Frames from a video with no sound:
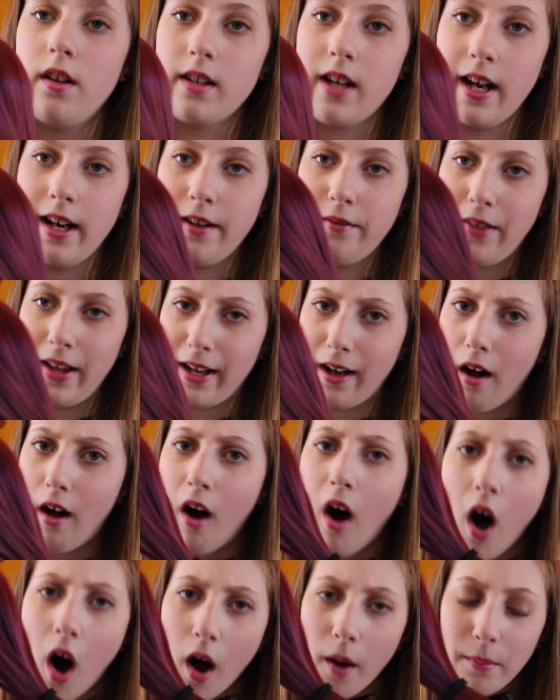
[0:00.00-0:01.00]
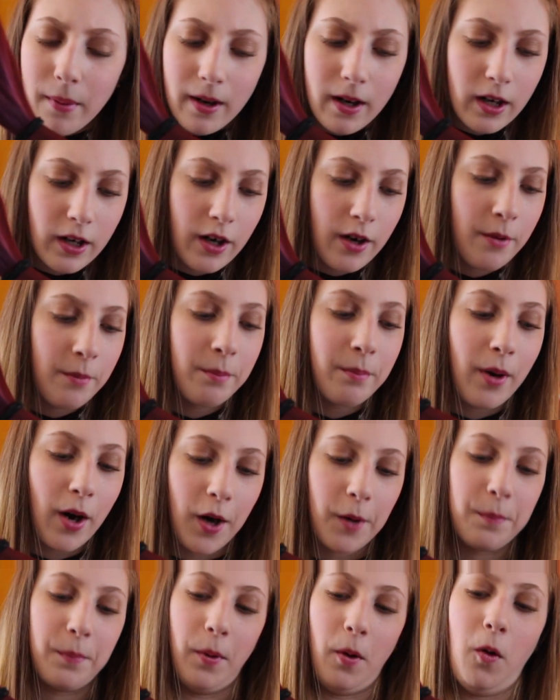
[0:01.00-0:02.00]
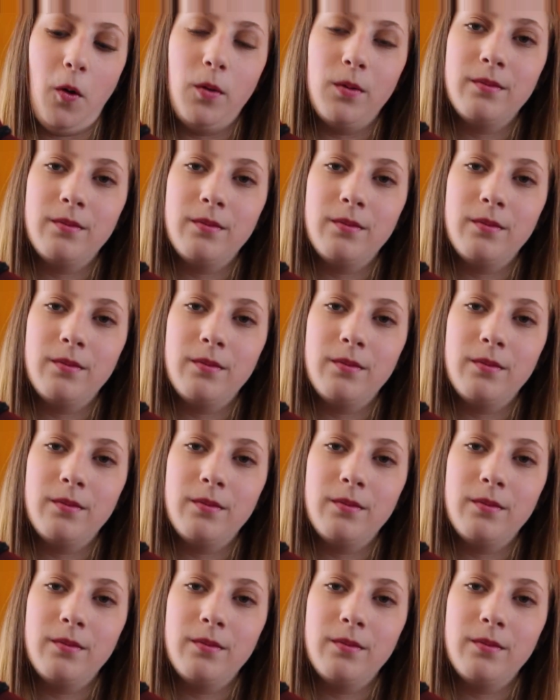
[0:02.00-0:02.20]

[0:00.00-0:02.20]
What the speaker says: kind of like auburn purple.